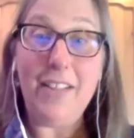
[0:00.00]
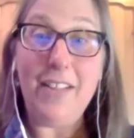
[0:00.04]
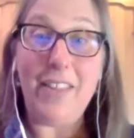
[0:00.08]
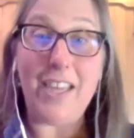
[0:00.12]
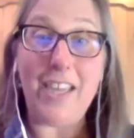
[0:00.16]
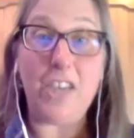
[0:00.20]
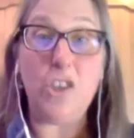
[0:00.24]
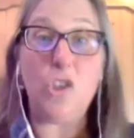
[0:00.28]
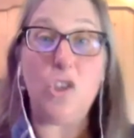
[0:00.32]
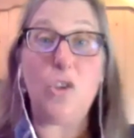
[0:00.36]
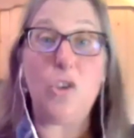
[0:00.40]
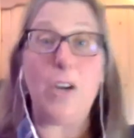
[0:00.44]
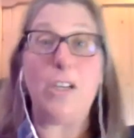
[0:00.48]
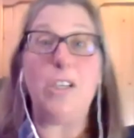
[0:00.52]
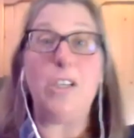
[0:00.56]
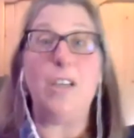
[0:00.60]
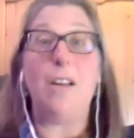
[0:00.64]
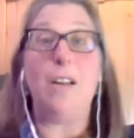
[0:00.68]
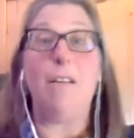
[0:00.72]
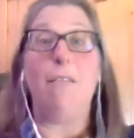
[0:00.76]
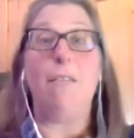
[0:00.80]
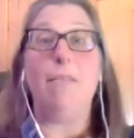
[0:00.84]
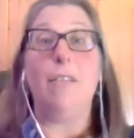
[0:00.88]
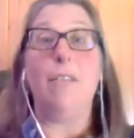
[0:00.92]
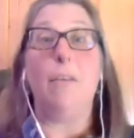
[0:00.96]
They can stretch
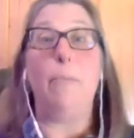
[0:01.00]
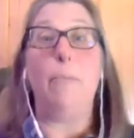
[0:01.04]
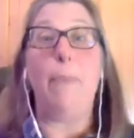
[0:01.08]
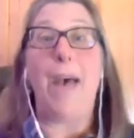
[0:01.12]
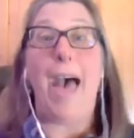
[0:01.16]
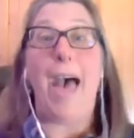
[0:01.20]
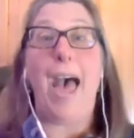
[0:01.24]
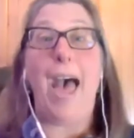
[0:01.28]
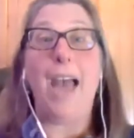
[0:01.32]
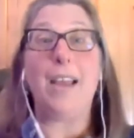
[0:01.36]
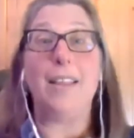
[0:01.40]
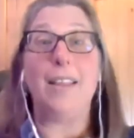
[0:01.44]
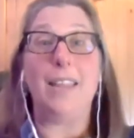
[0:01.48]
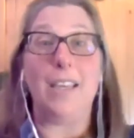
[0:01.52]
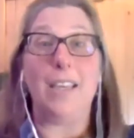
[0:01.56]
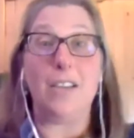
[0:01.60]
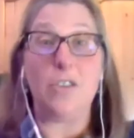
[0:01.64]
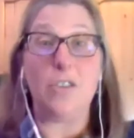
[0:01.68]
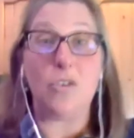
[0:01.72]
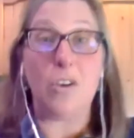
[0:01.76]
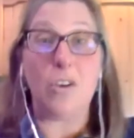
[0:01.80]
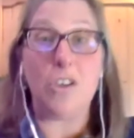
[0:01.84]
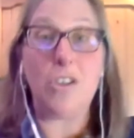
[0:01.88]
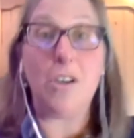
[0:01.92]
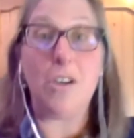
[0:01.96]
it on their back, they
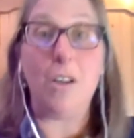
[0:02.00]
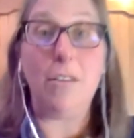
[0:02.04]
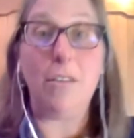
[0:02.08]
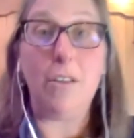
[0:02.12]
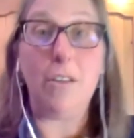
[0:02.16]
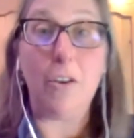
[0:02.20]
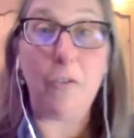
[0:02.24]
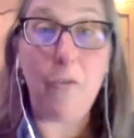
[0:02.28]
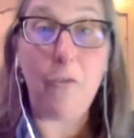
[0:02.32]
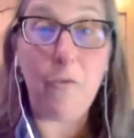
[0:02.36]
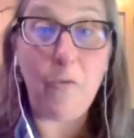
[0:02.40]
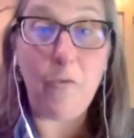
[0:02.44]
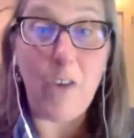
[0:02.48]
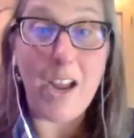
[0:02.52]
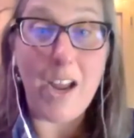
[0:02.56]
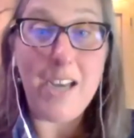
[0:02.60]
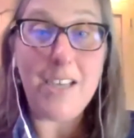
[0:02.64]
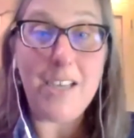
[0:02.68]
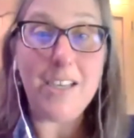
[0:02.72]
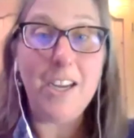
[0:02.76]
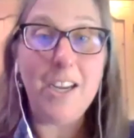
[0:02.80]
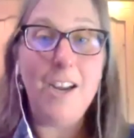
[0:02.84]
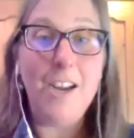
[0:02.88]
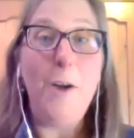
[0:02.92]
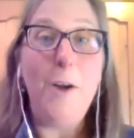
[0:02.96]
can stretch it on their front.